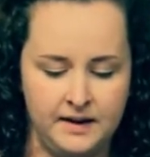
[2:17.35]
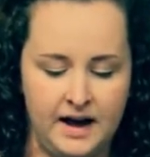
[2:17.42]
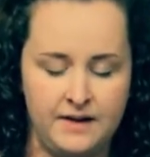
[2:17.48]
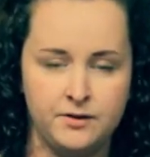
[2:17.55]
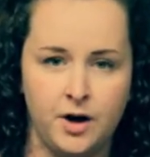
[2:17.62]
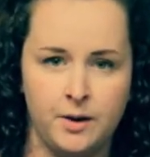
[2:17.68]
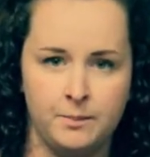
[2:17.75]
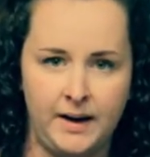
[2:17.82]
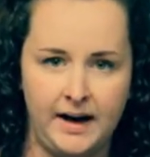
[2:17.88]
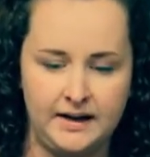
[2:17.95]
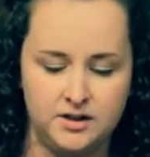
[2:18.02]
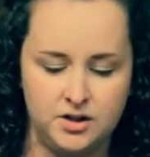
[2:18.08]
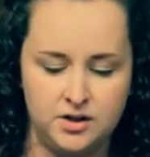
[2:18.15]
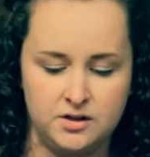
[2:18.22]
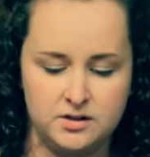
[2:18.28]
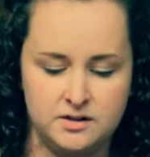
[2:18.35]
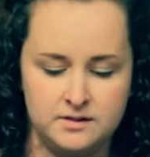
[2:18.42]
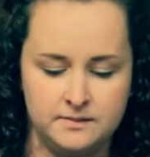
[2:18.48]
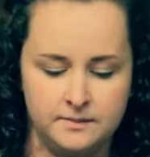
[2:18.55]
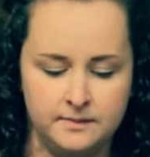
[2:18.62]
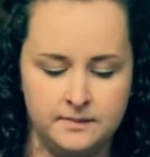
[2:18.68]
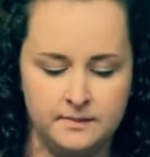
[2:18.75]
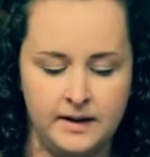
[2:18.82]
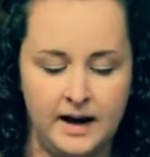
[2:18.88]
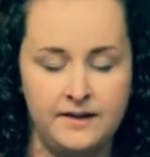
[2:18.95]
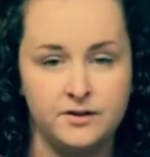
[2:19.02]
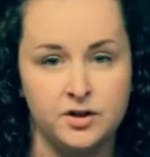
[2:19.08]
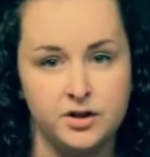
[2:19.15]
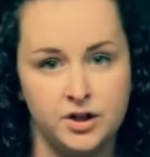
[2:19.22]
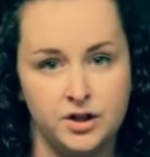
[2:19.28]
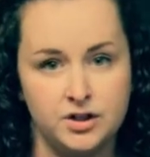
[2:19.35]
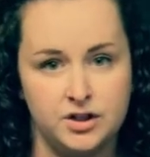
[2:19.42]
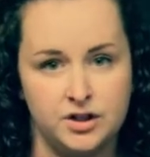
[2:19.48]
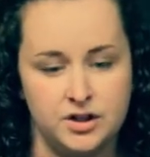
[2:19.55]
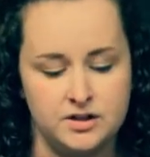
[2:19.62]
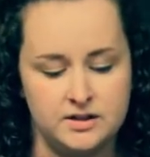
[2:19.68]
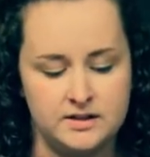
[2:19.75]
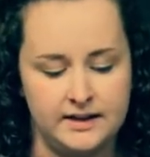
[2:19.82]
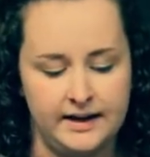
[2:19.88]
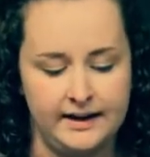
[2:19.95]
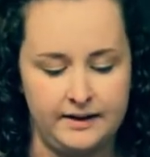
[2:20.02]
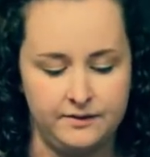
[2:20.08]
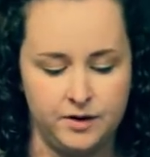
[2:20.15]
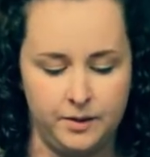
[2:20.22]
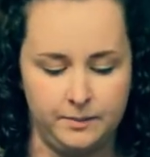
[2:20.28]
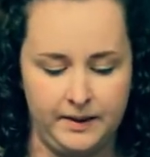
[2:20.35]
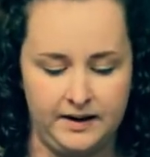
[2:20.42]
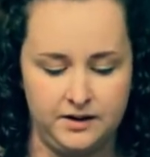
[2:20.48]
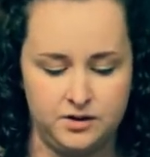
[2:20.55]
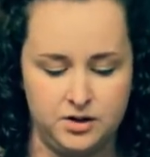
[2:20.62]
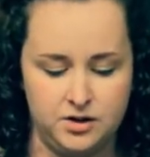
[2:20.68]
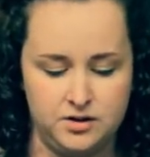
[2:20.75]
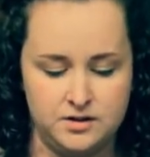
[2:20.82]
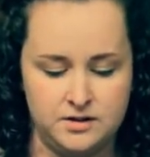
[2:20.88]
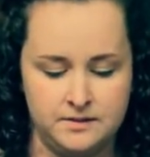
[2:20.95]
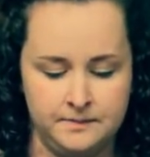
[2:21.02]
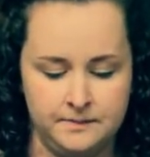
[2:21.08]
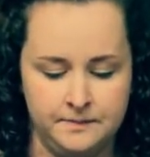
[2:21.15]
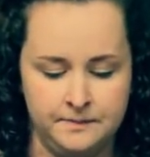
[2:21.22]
I've got bad news, I've got good news, and I've got better news.